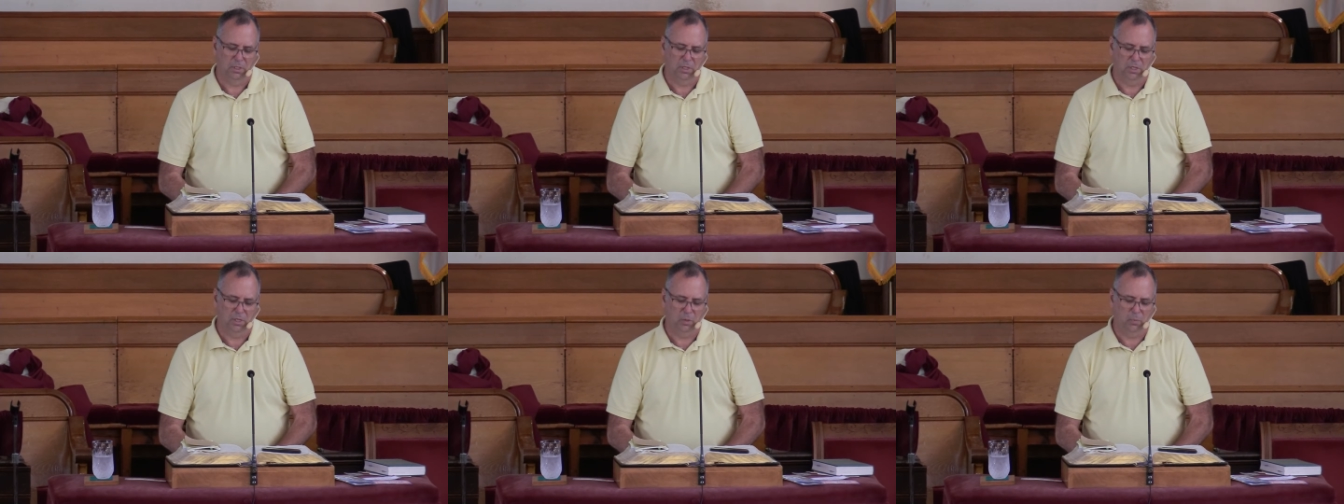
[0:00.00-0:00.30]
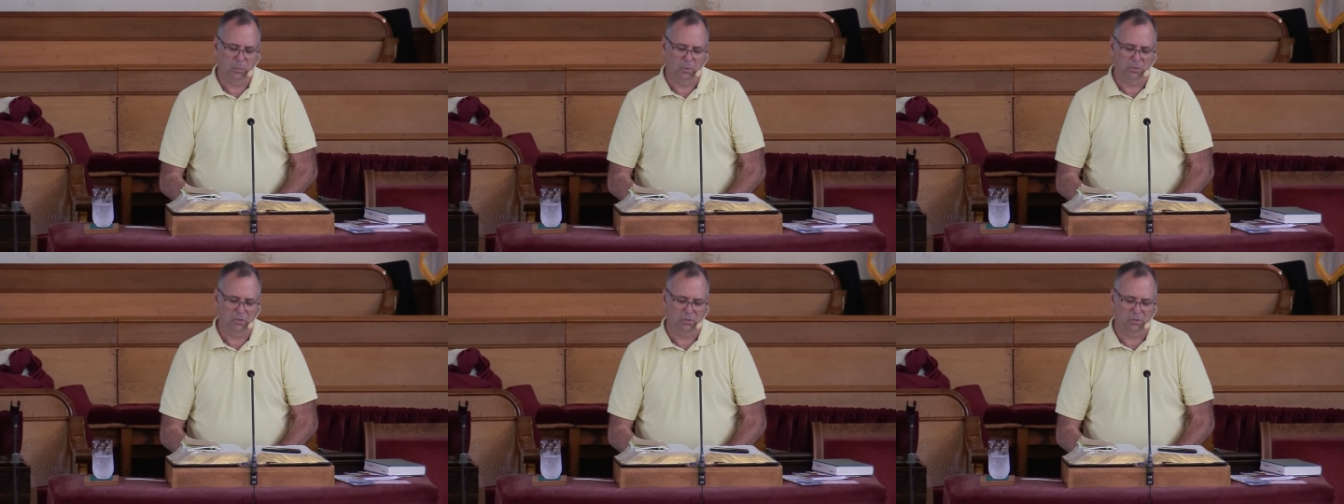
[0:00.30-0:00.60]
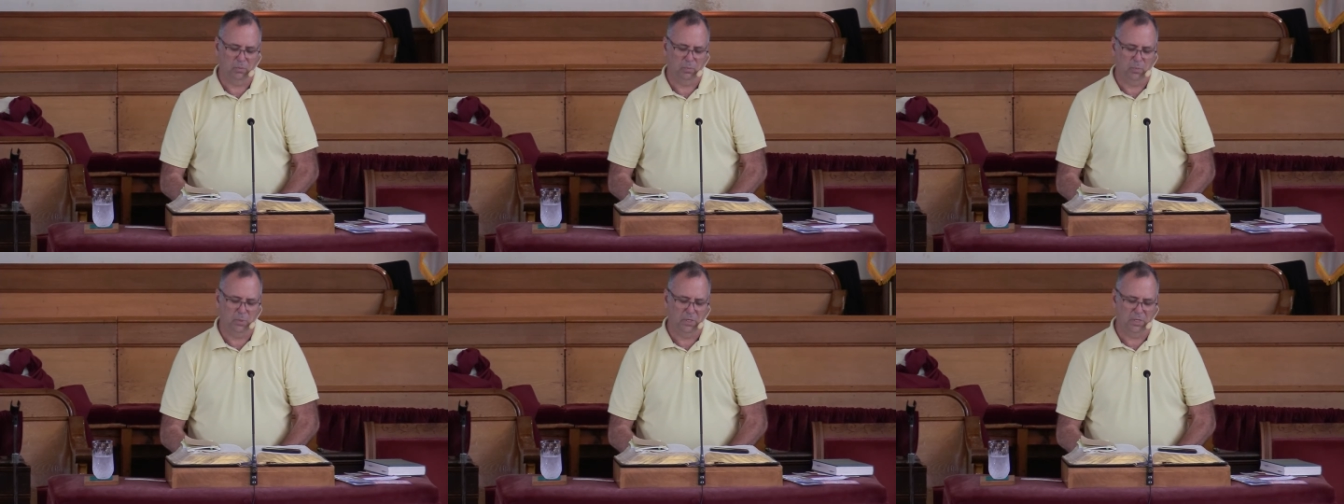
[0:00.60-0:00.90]
Help us
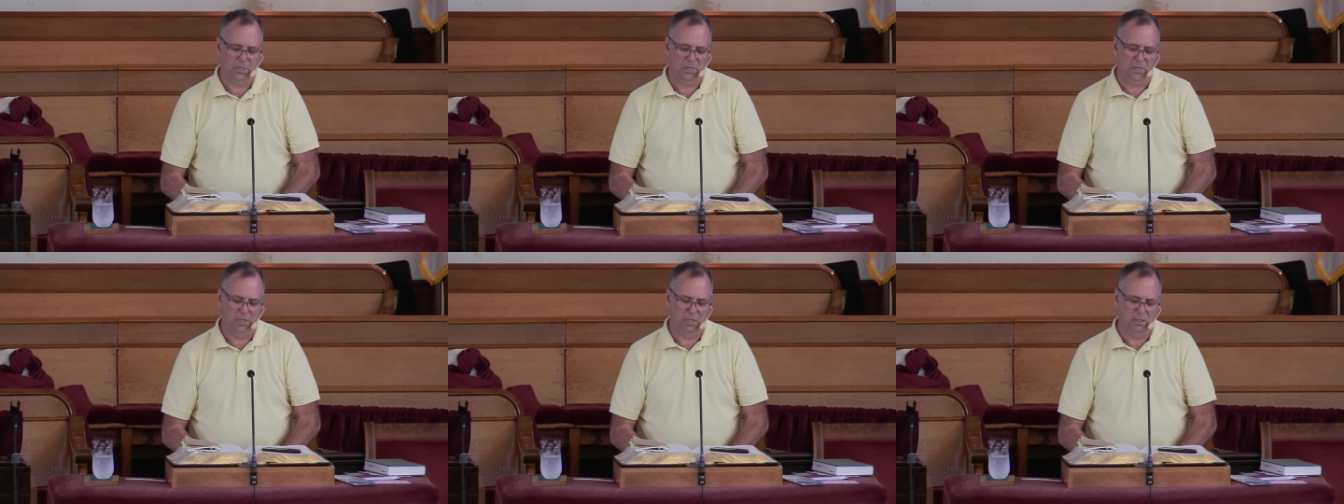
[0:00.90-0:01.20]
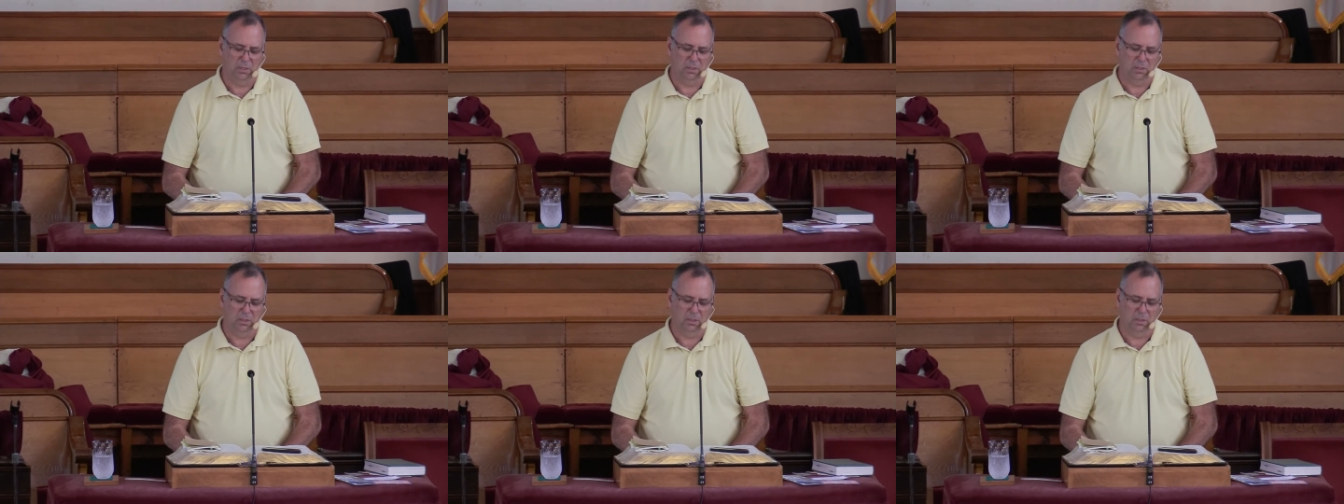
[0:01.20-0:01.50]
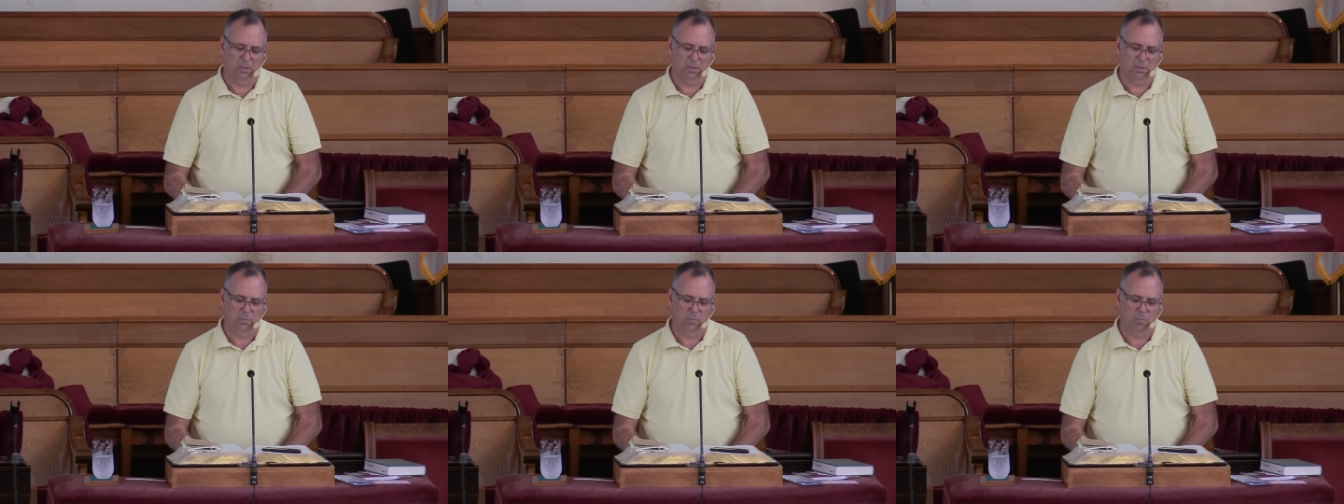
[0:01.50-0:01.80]
to be
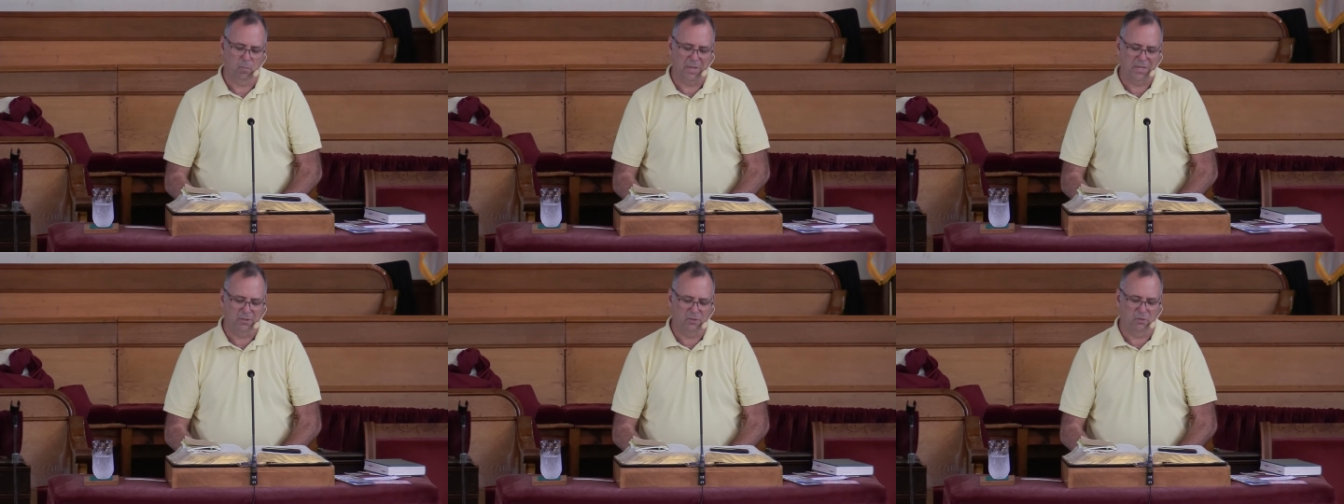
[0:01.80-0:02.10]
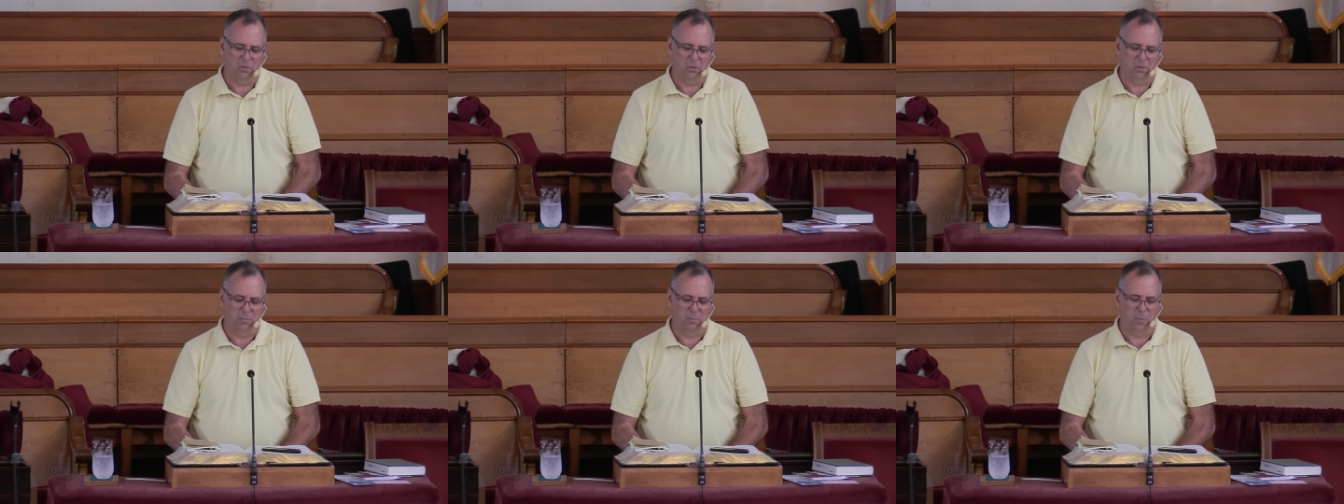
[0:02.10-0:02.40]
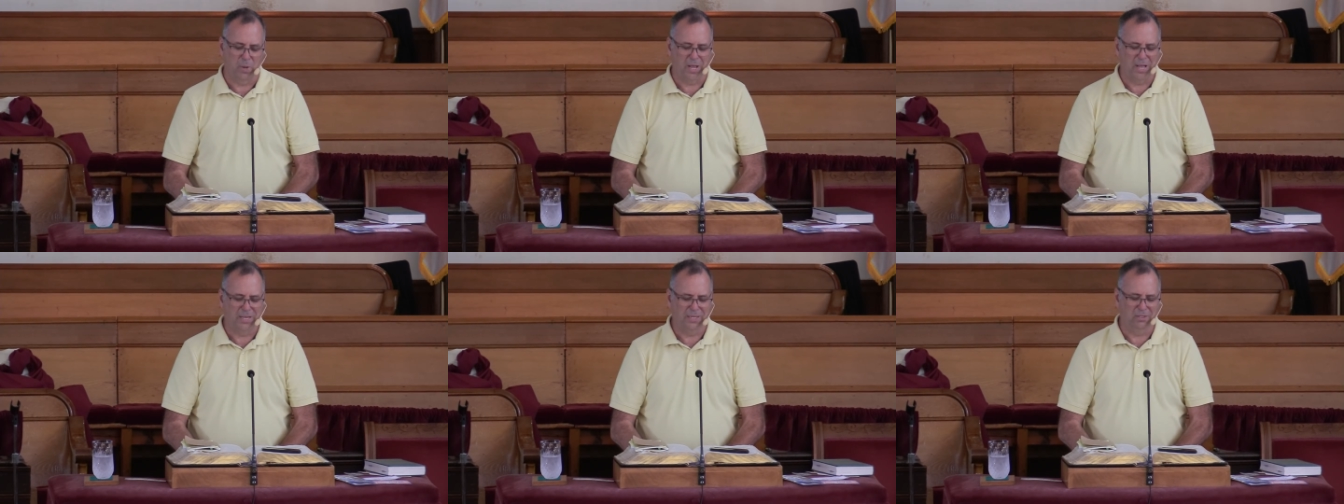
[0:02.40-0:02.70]
uh, mentored
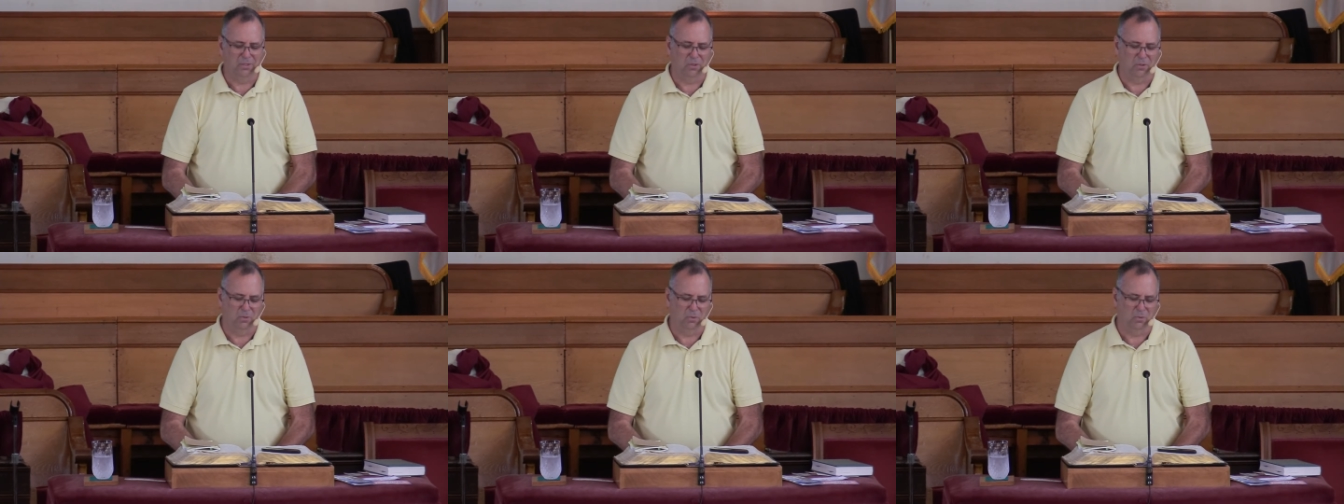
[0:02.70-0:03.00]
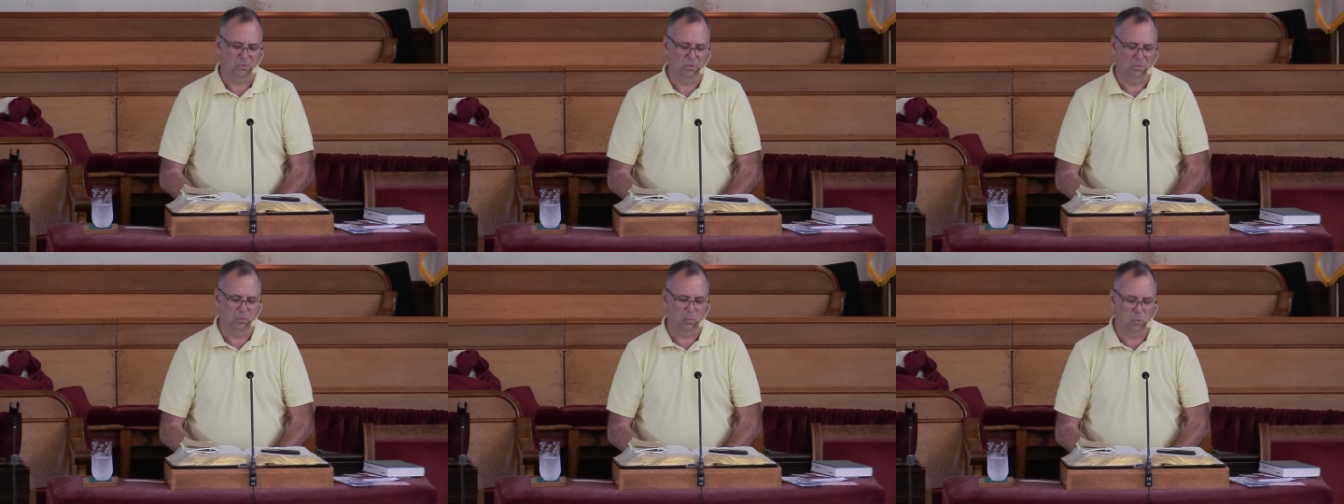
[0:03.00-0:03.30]
by you,